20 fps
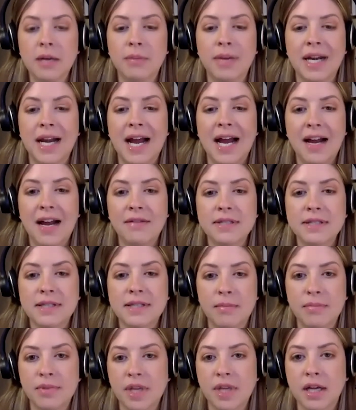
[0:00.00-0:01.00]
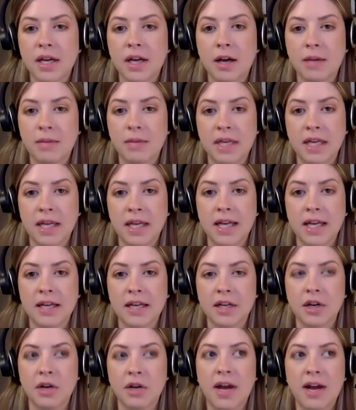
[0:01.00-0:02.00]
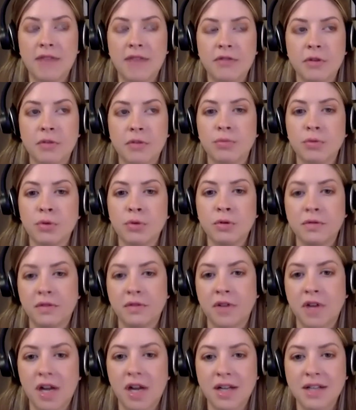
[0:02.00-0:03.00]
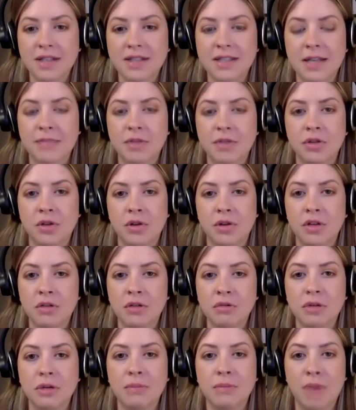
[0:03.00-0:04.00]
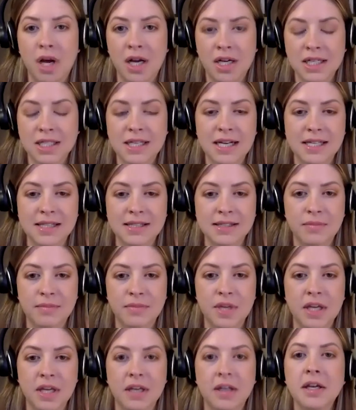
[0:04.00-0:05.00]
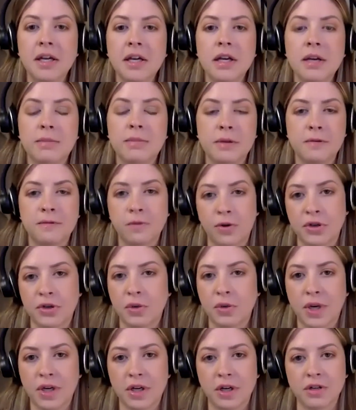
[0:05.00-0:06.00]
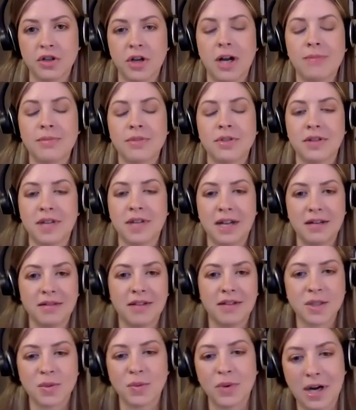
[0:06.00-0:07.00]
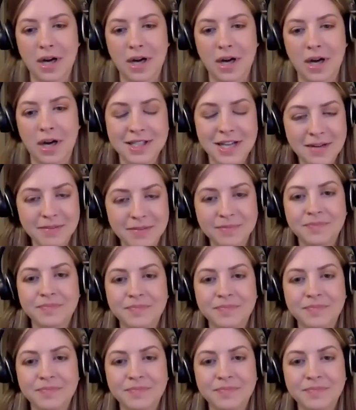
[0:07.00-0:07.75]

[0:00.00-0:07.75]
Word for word: but have something coming in, you know, have your proof of concept and know that you can monetize something before you quit your job. So that that's what I would say.